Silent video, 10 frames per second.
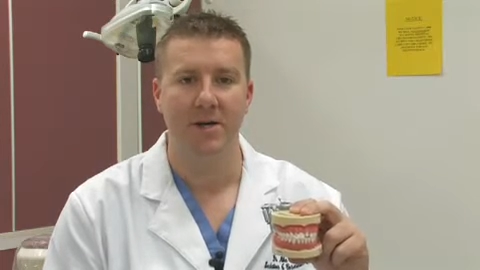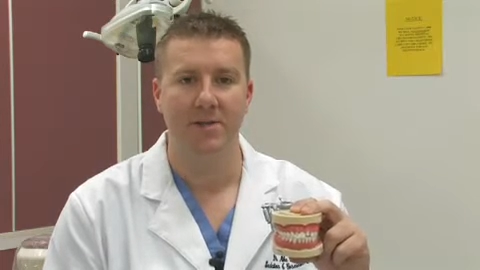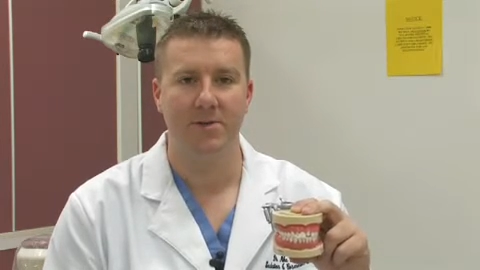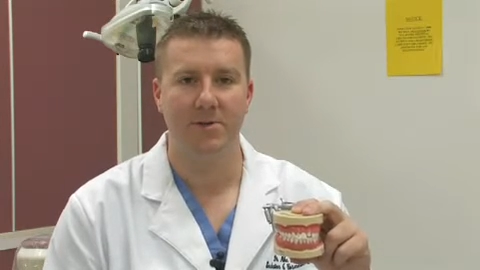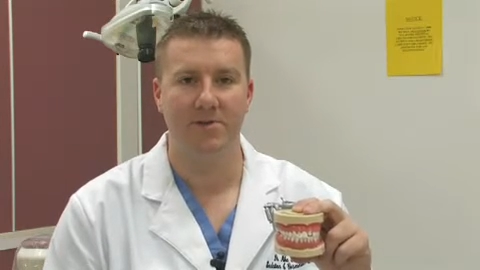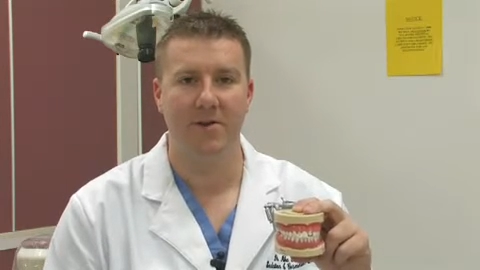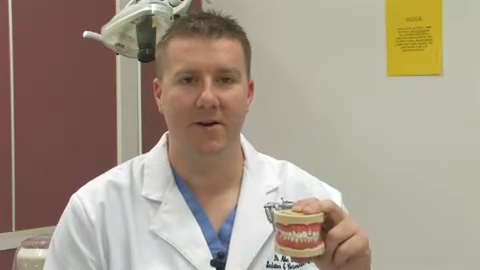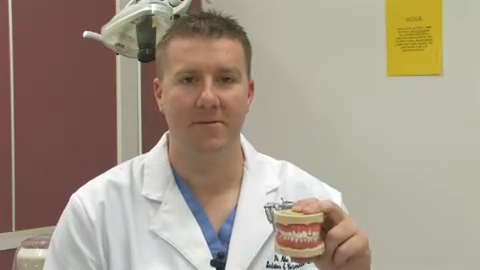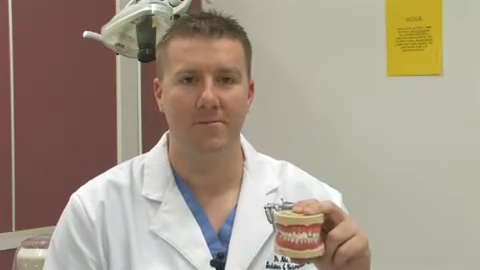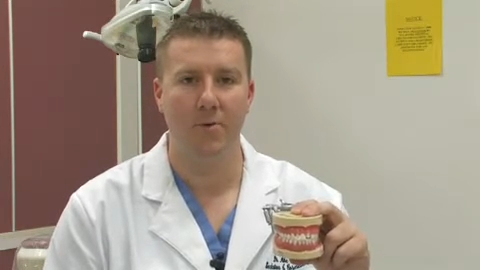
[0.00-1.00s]
So it's
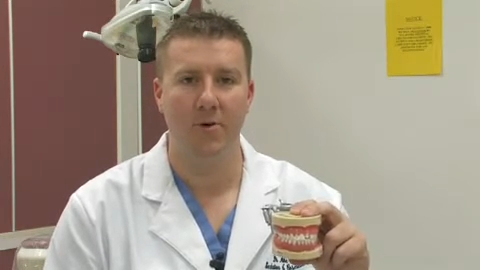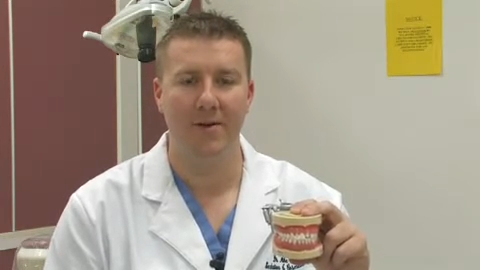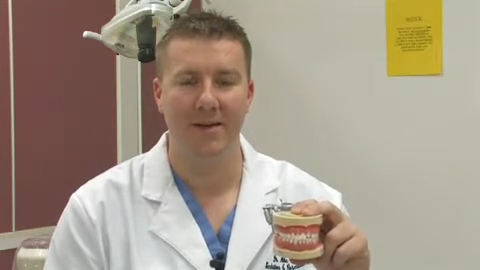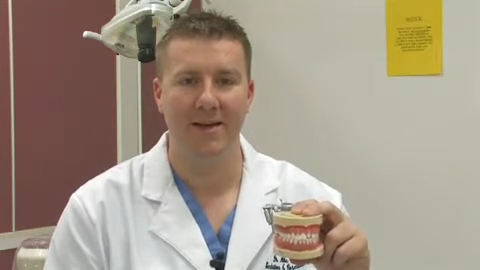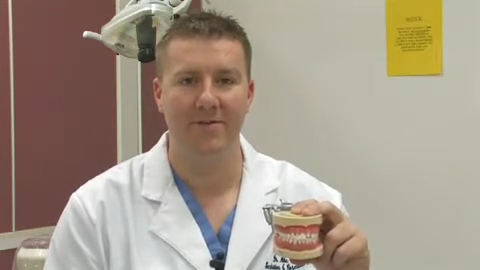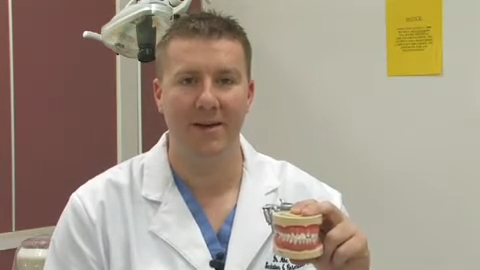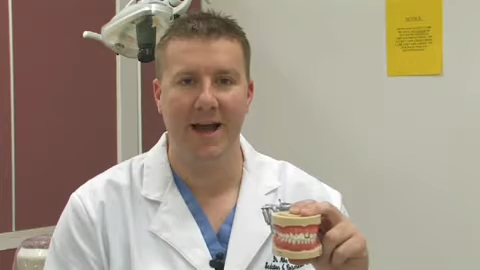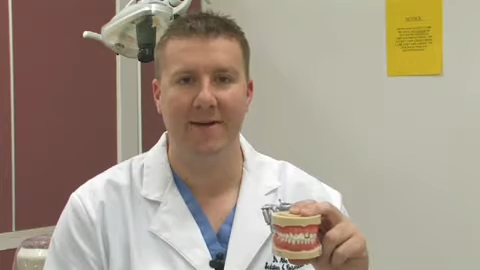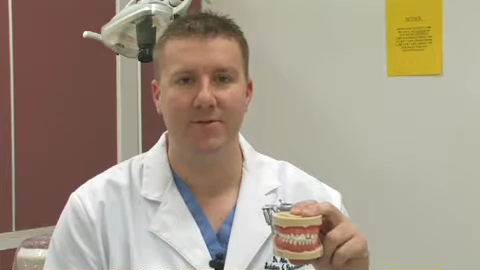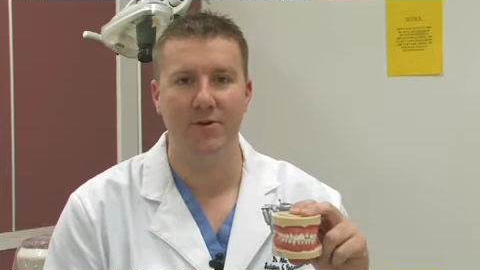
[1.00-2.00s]
very important, even
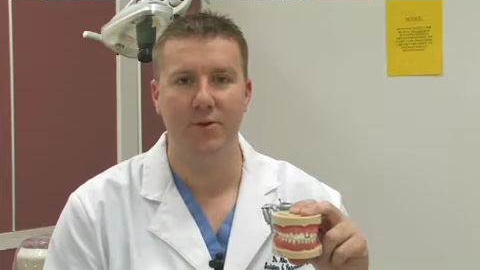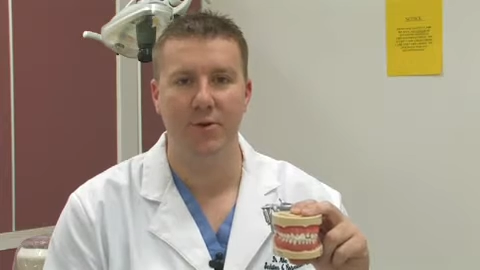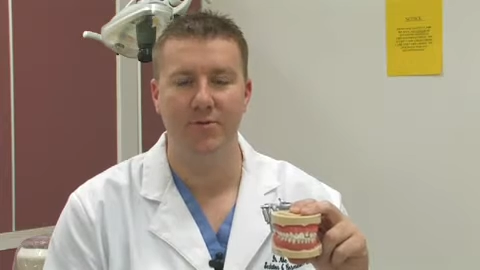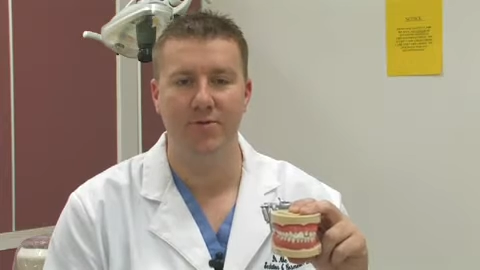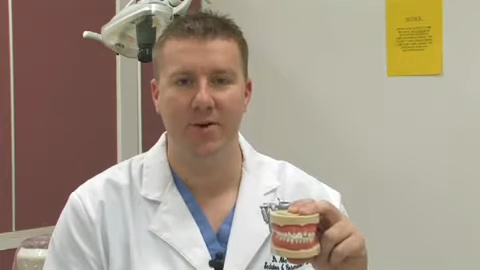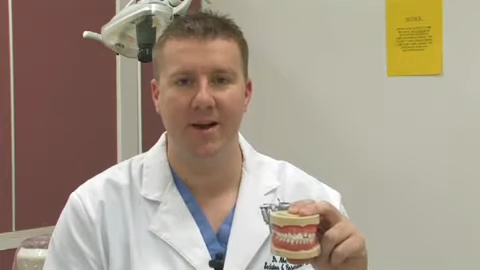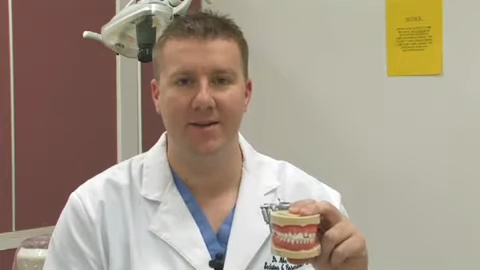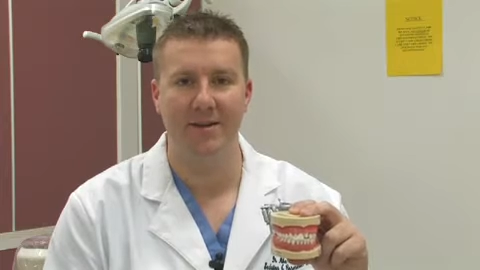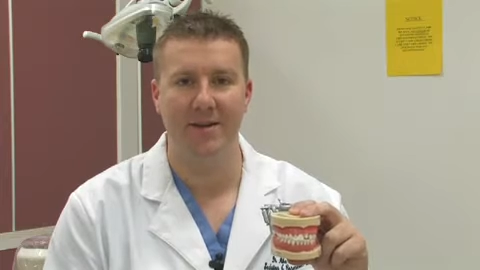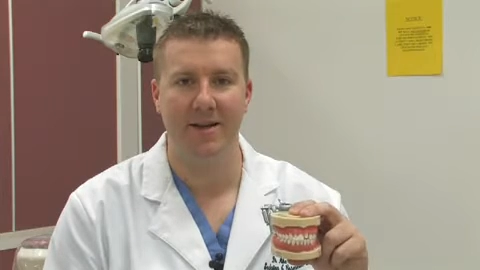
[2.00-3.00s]
after you have
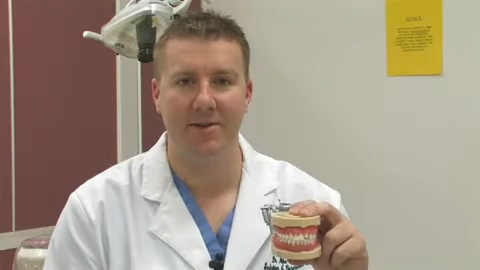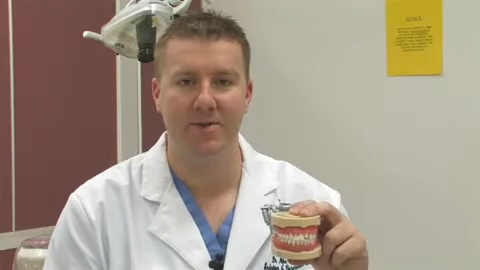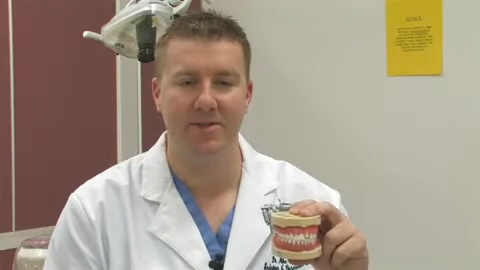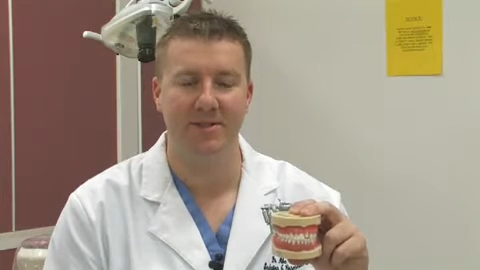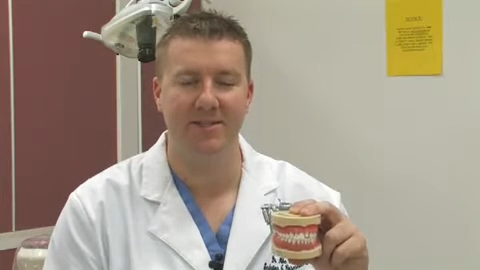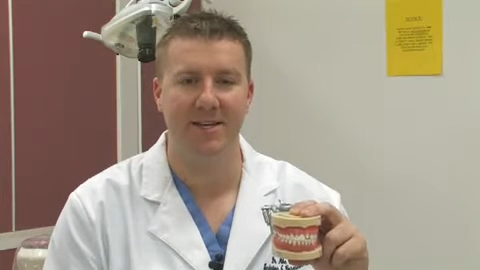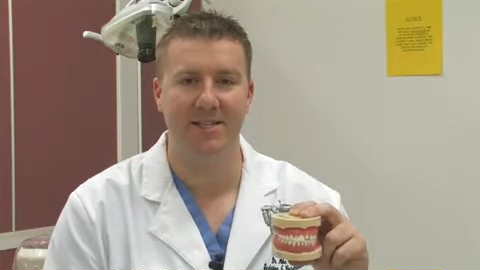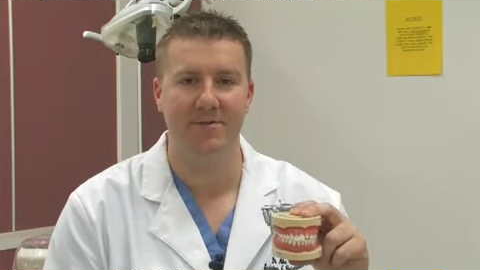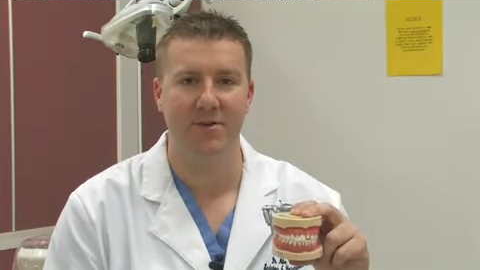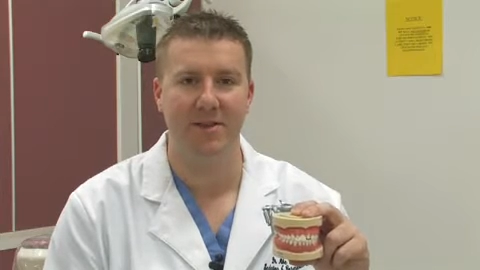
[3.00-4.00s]
drained it and you're
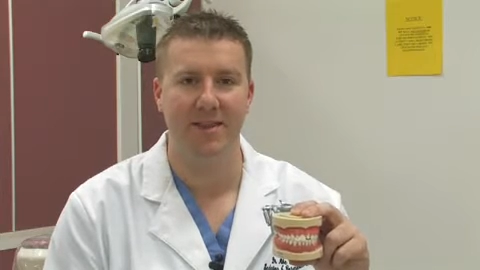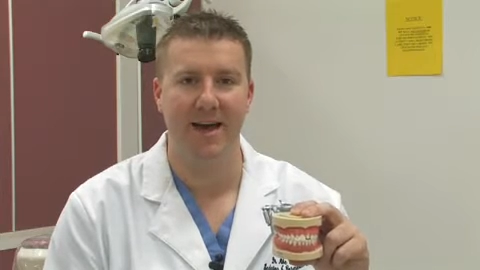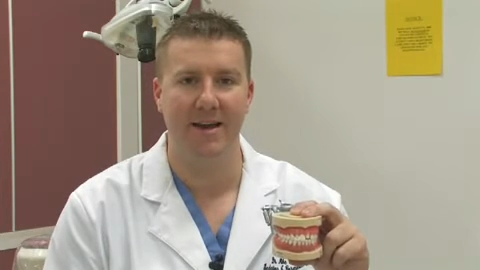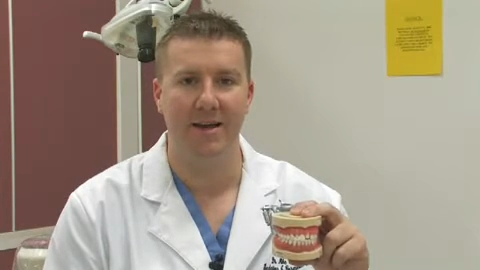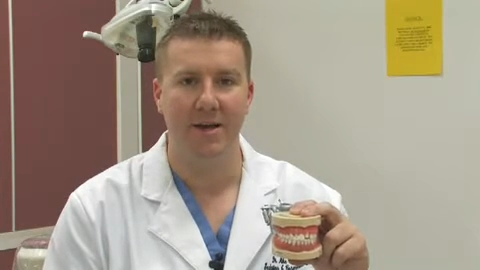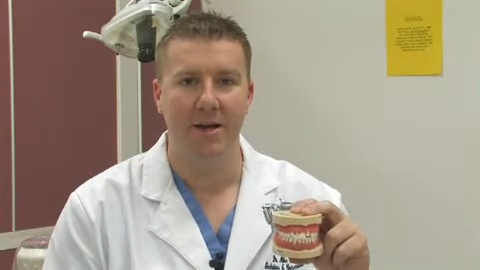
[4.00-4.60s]
successful at that,